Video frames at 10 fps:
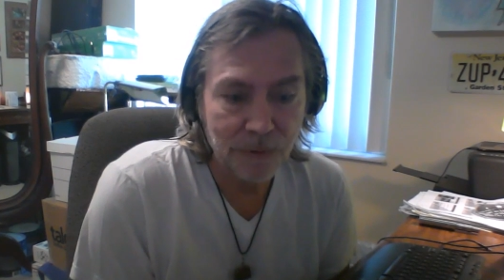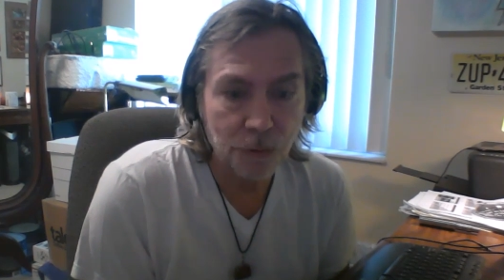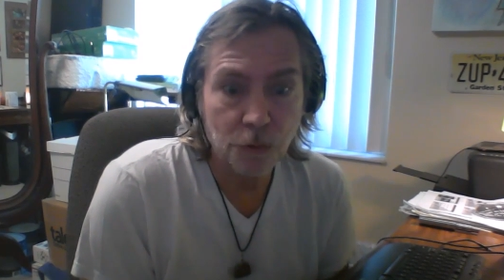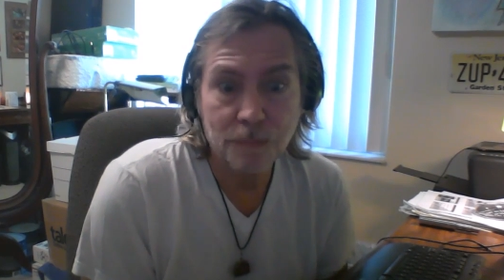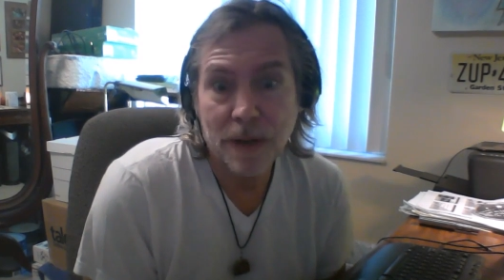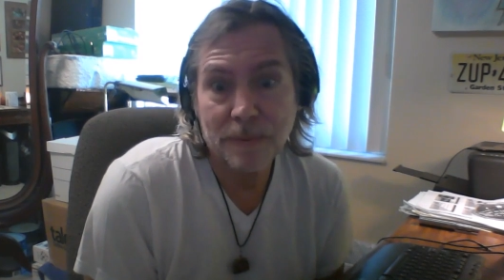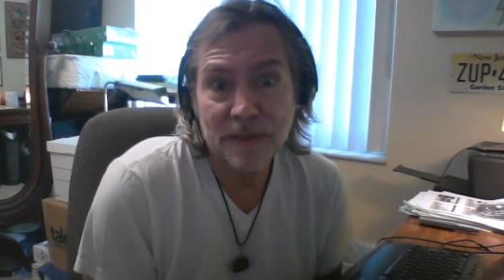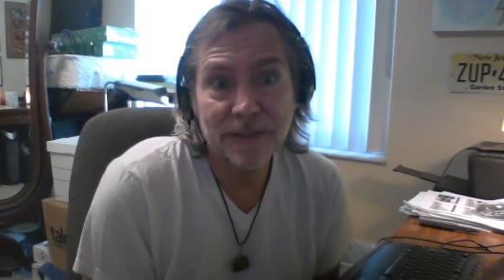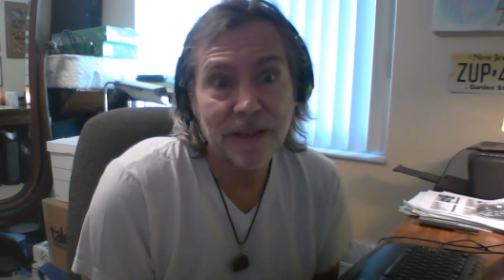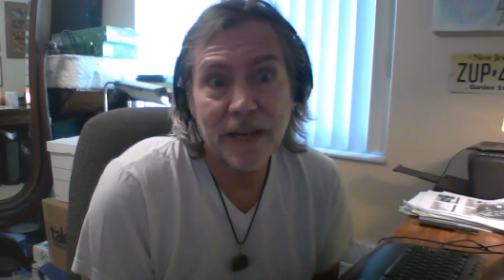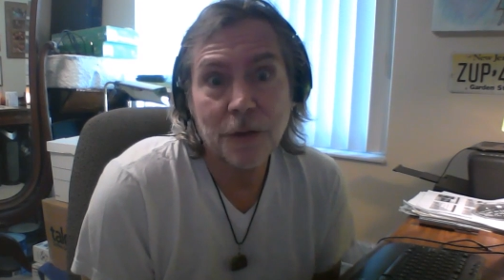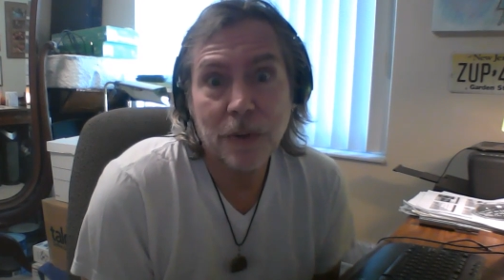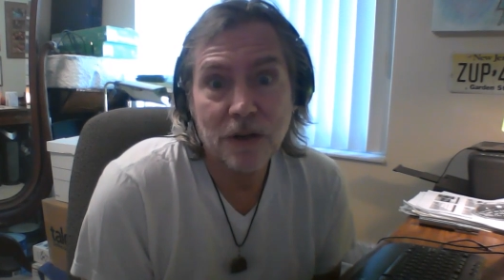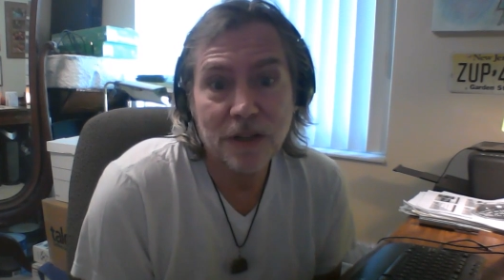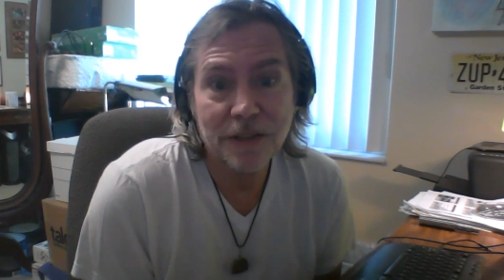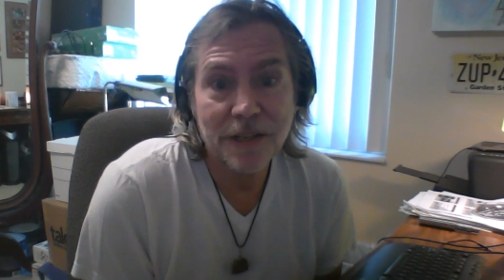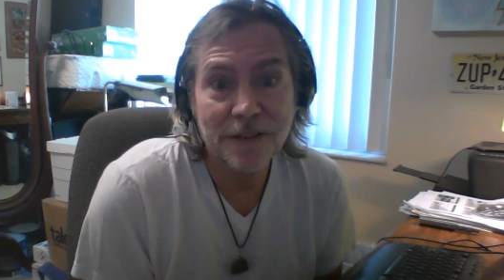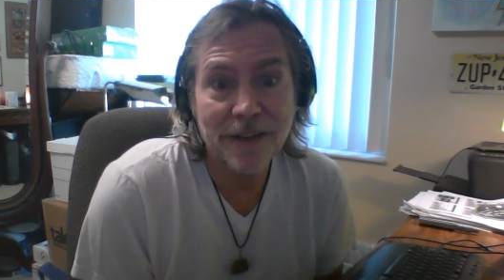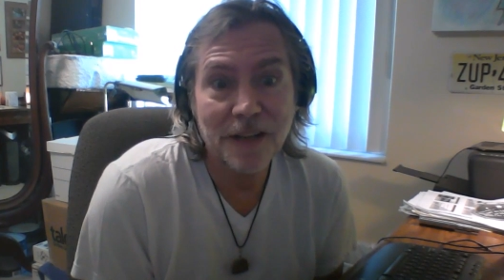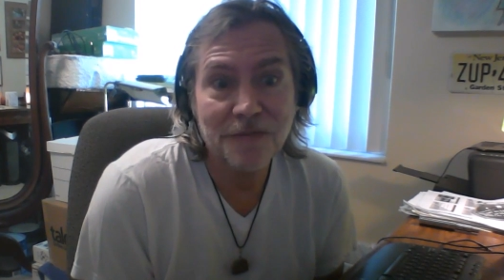or maybe anywhere on the
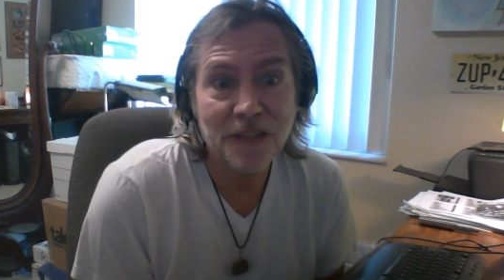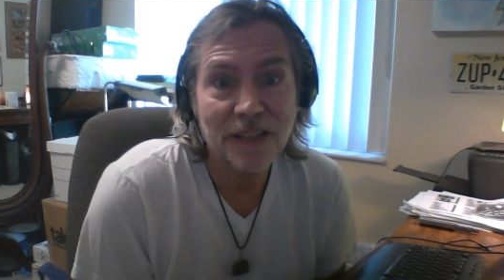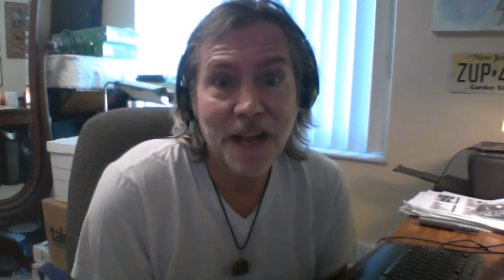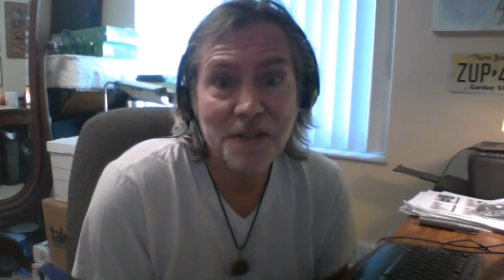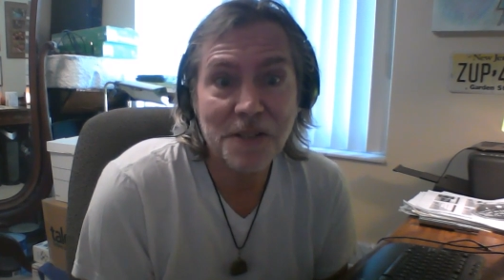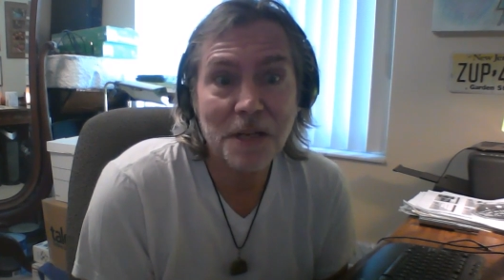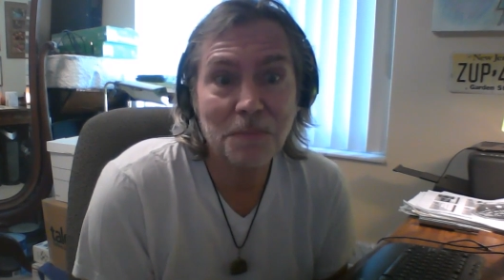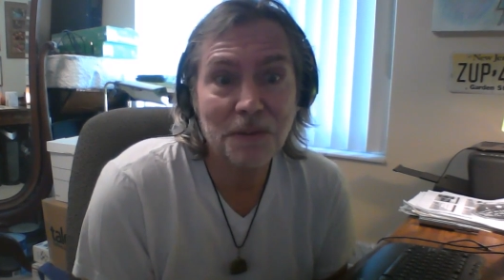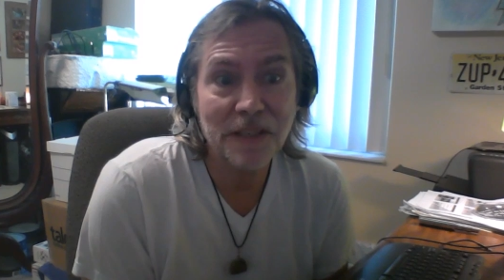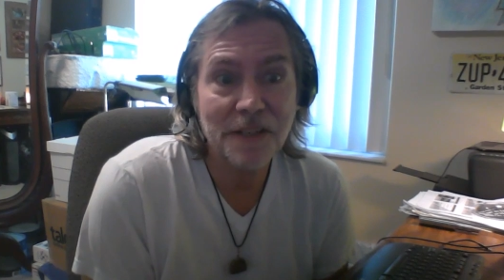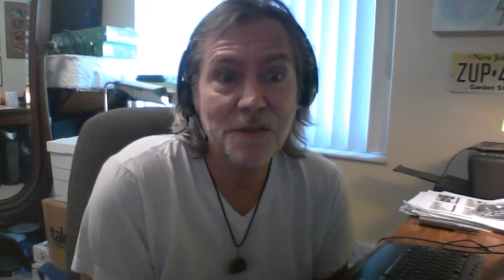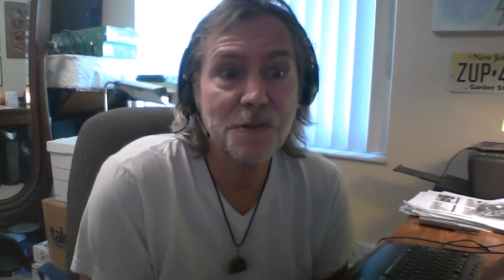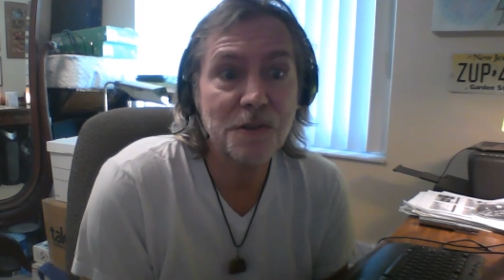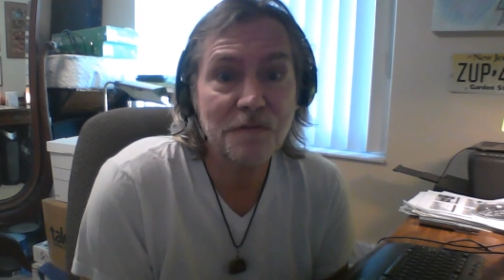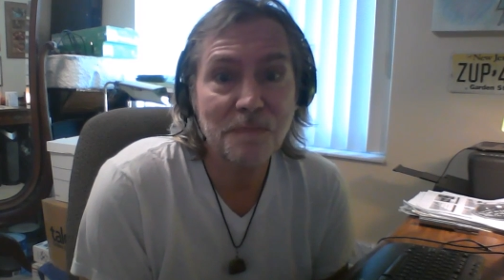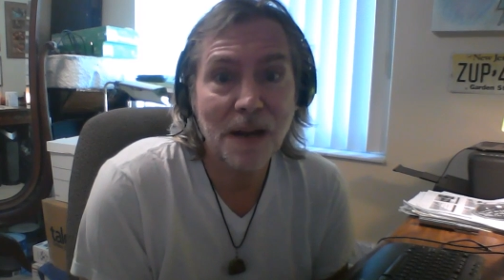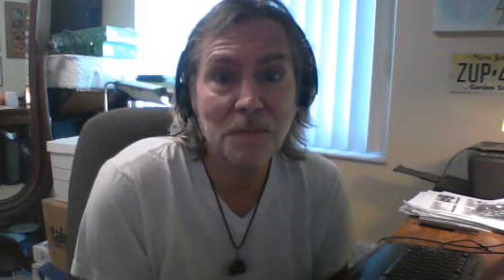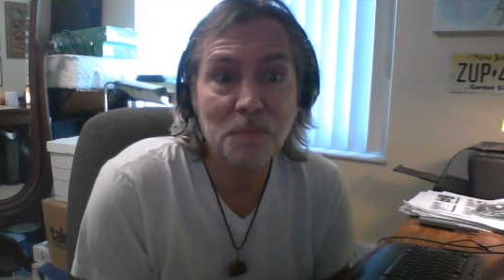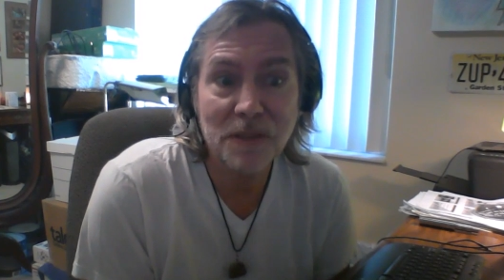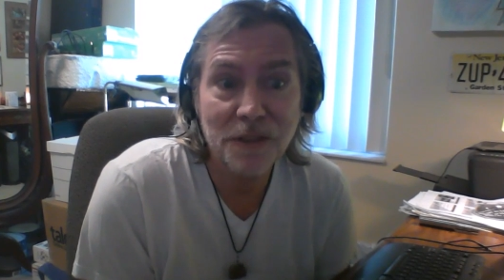internet for the last couple of years, you've
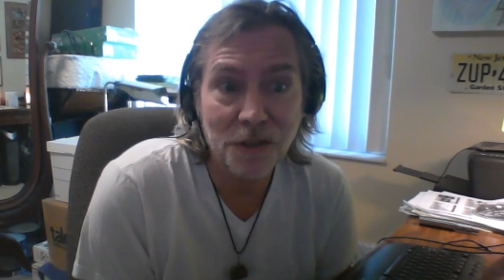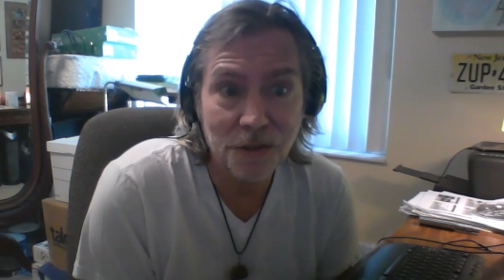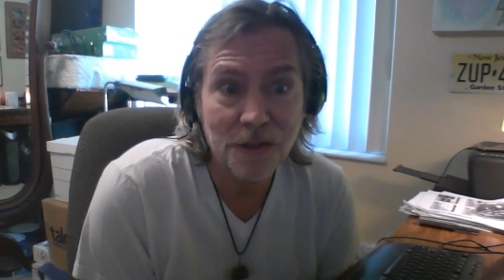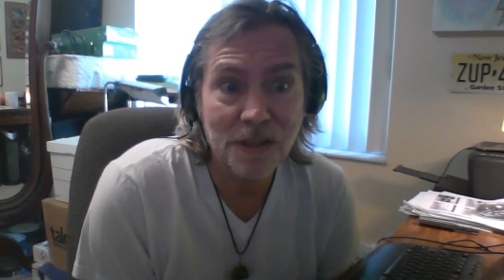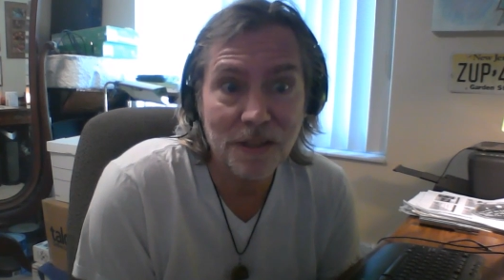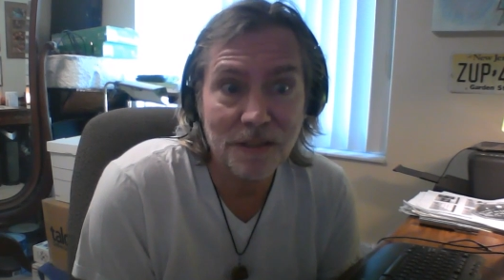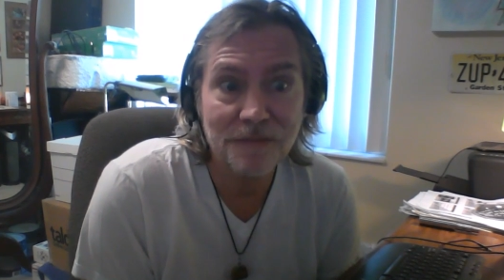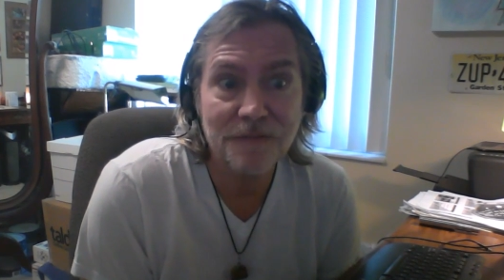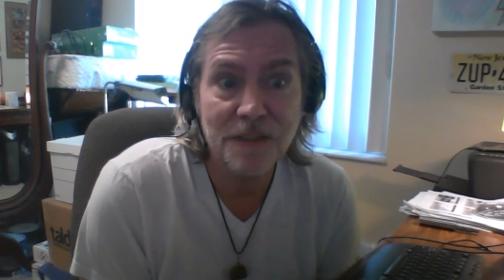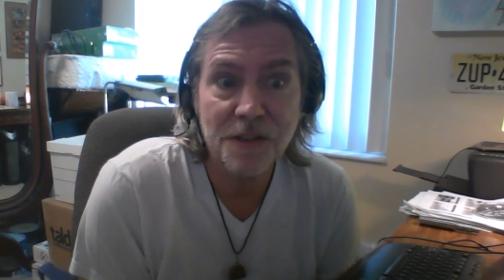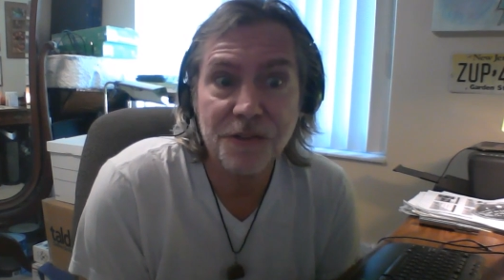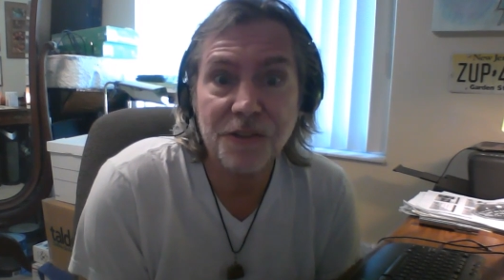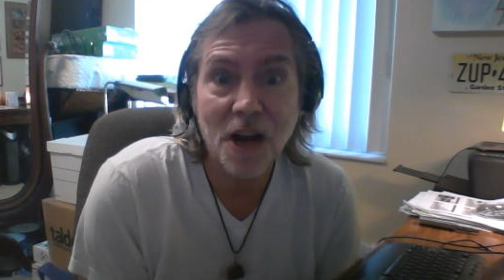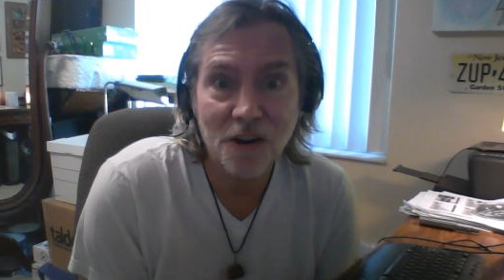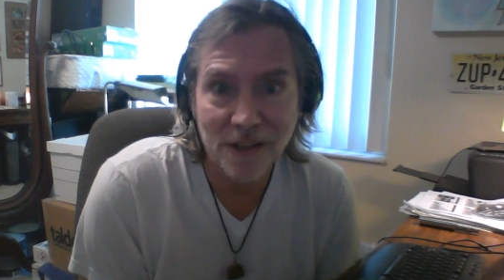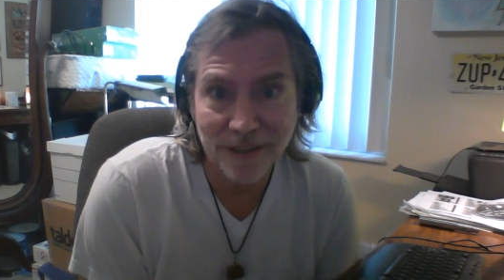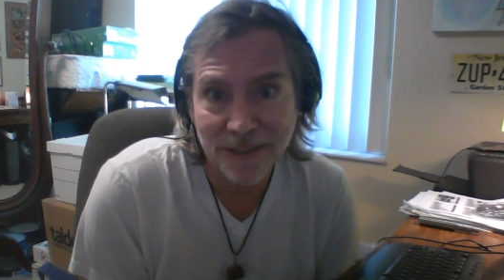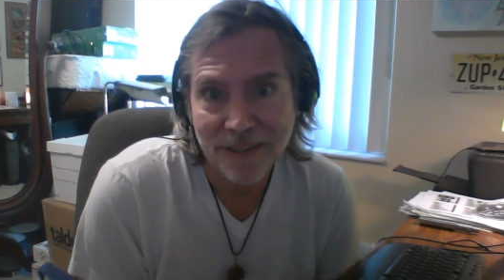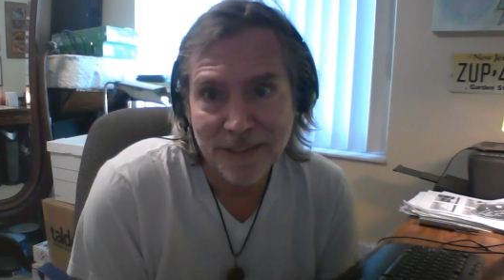probably heard of NESARA.